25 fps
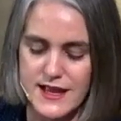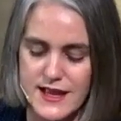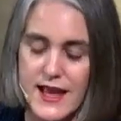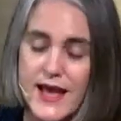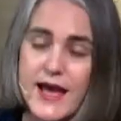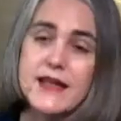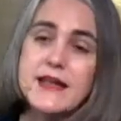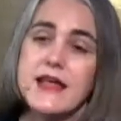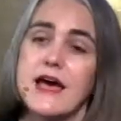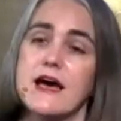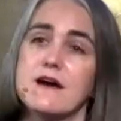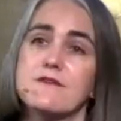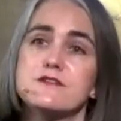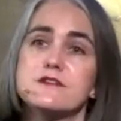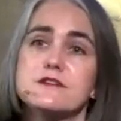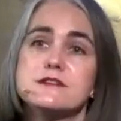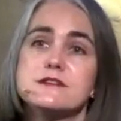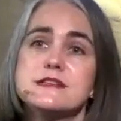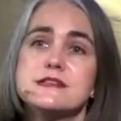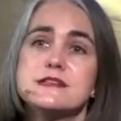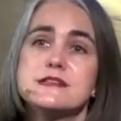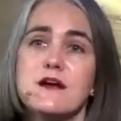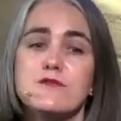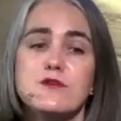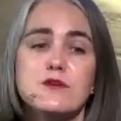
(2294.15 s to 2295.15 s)
and after
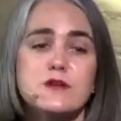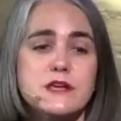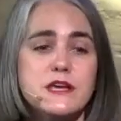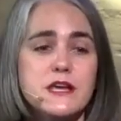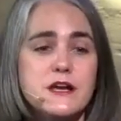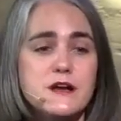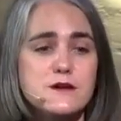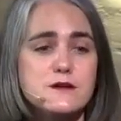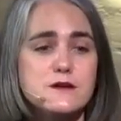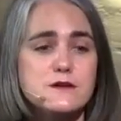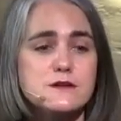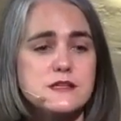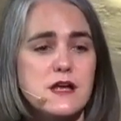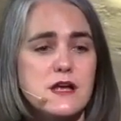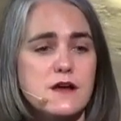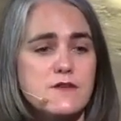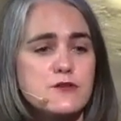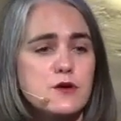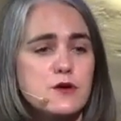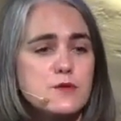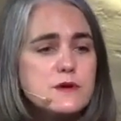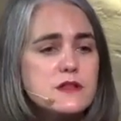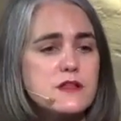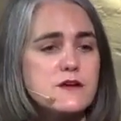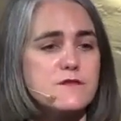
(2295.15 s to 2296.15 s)
several years of
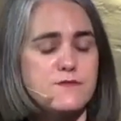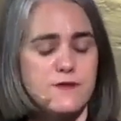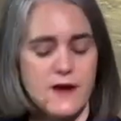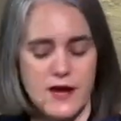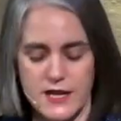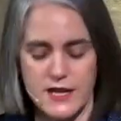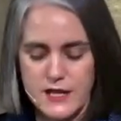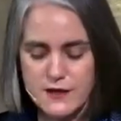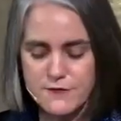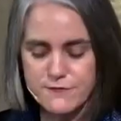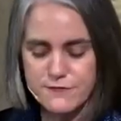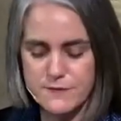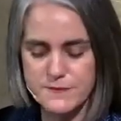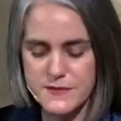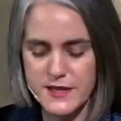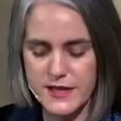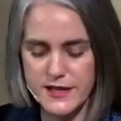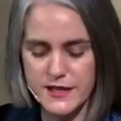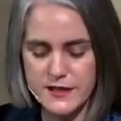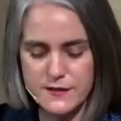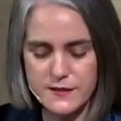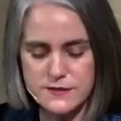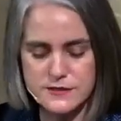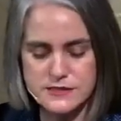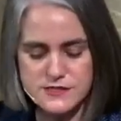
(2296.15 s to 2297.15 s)
guerrilla fighting from the
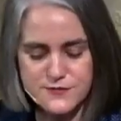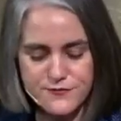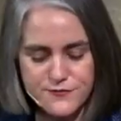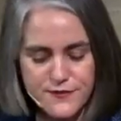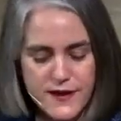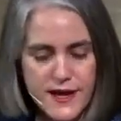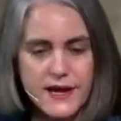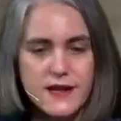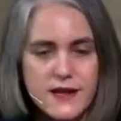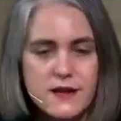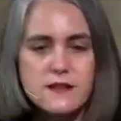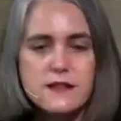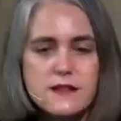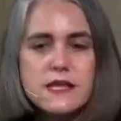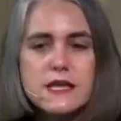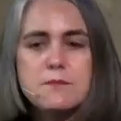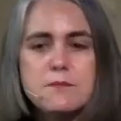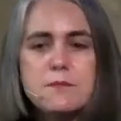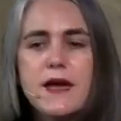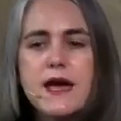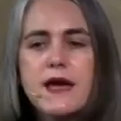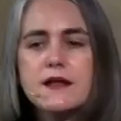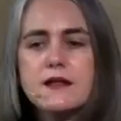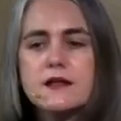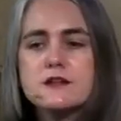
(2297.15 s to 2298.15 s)
hills, finally
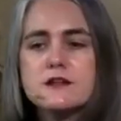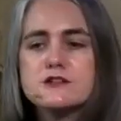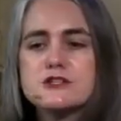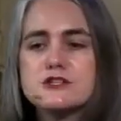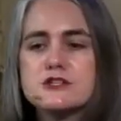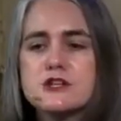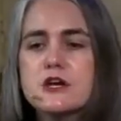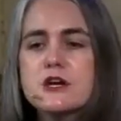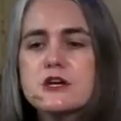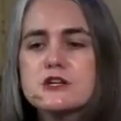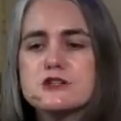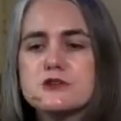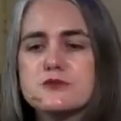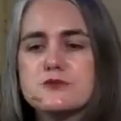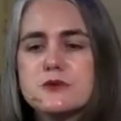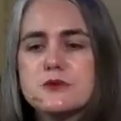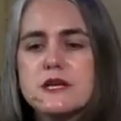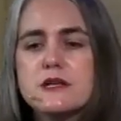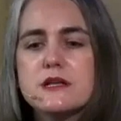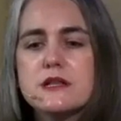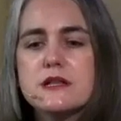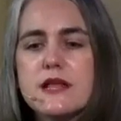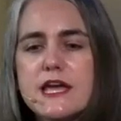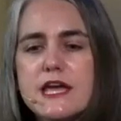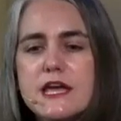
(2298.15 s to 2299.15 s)
managed to
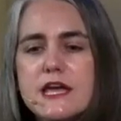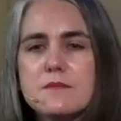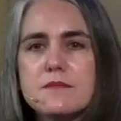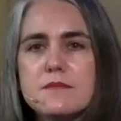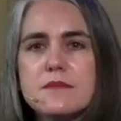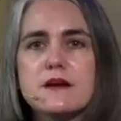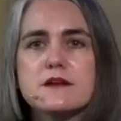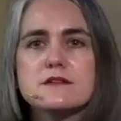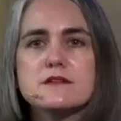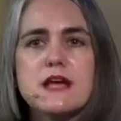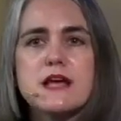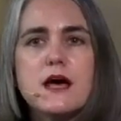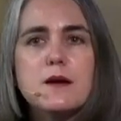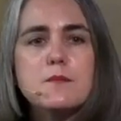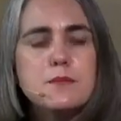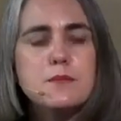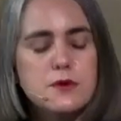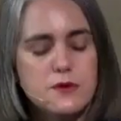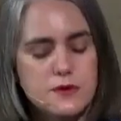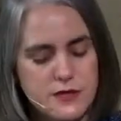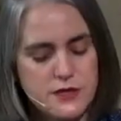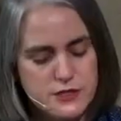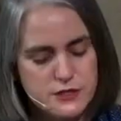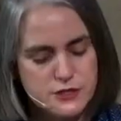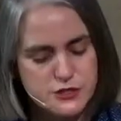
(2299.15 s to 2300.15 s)
reclaim their
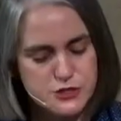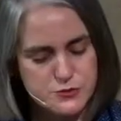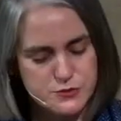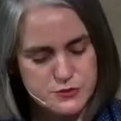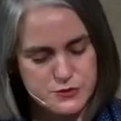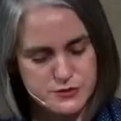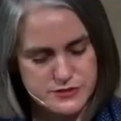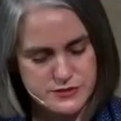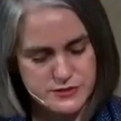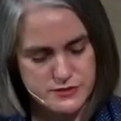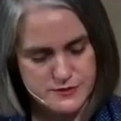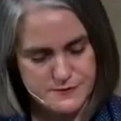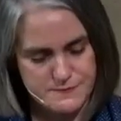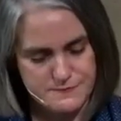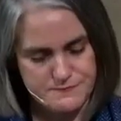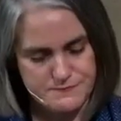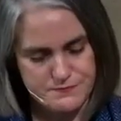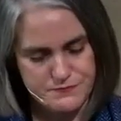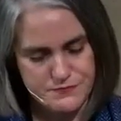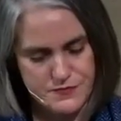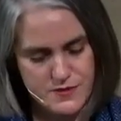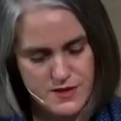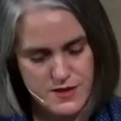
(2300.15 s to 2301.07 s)
temple in Jerusalem